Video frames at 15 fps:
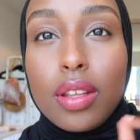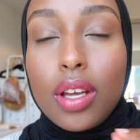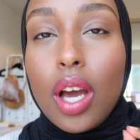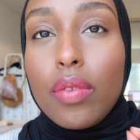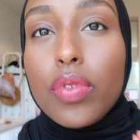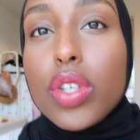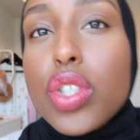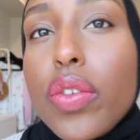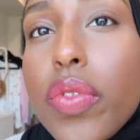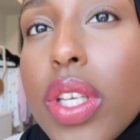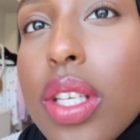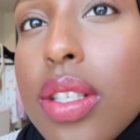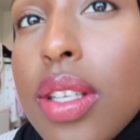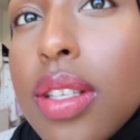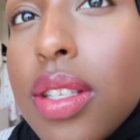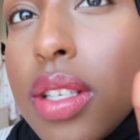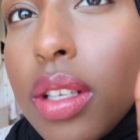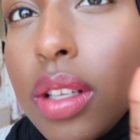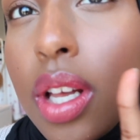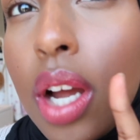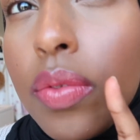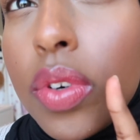the coverage of this. It
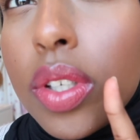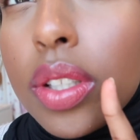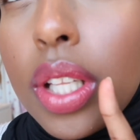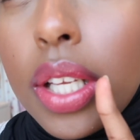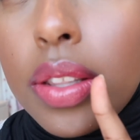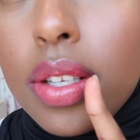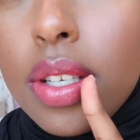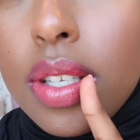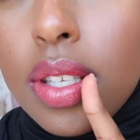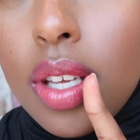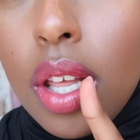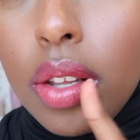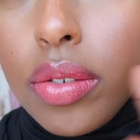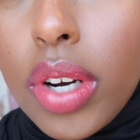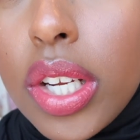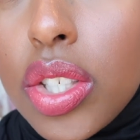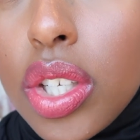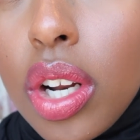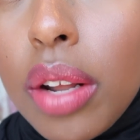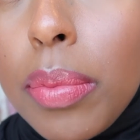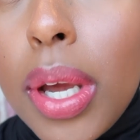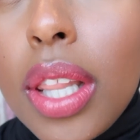still covered like the
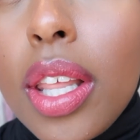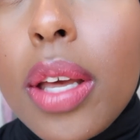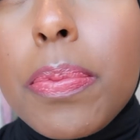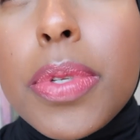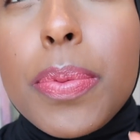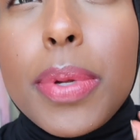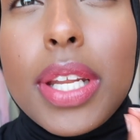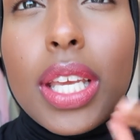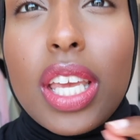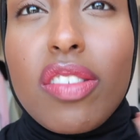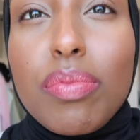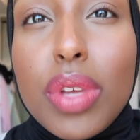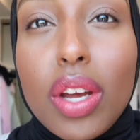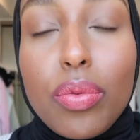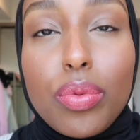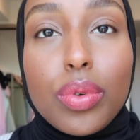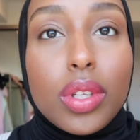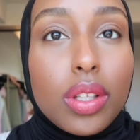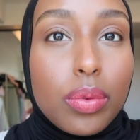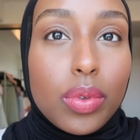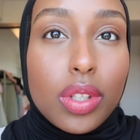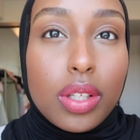discoloration on my lips, but it gave me a
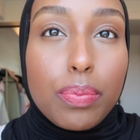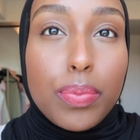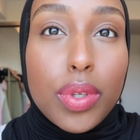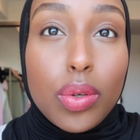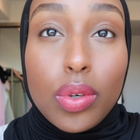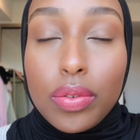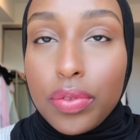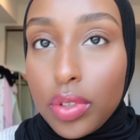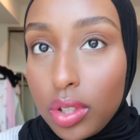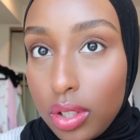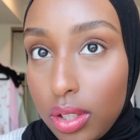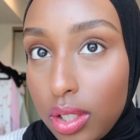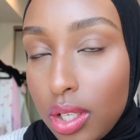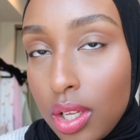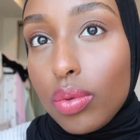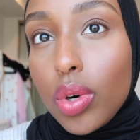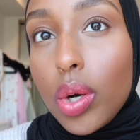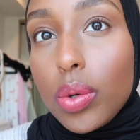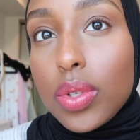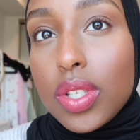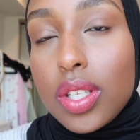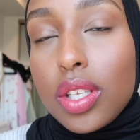really, really beautiful
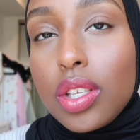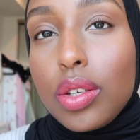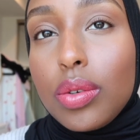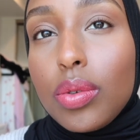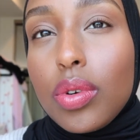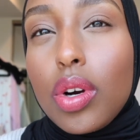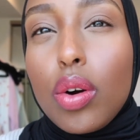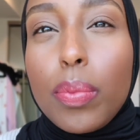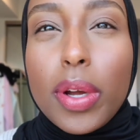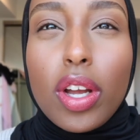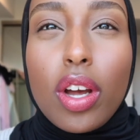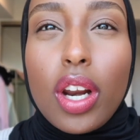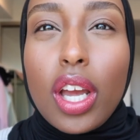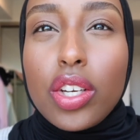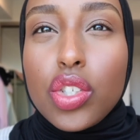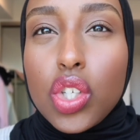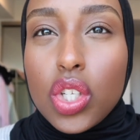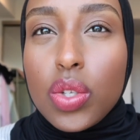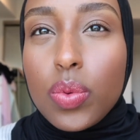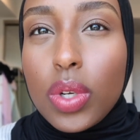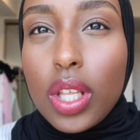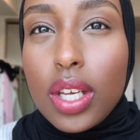rose hue. Oh my god, I
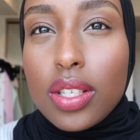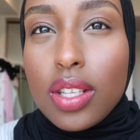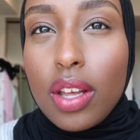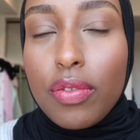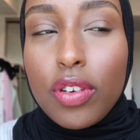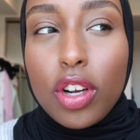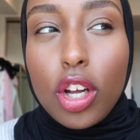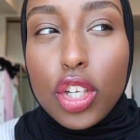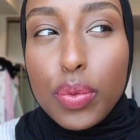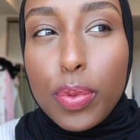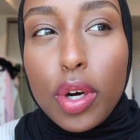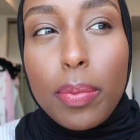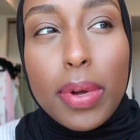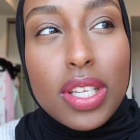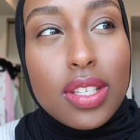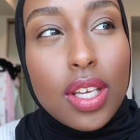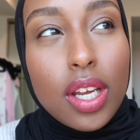just realized I forgot to put on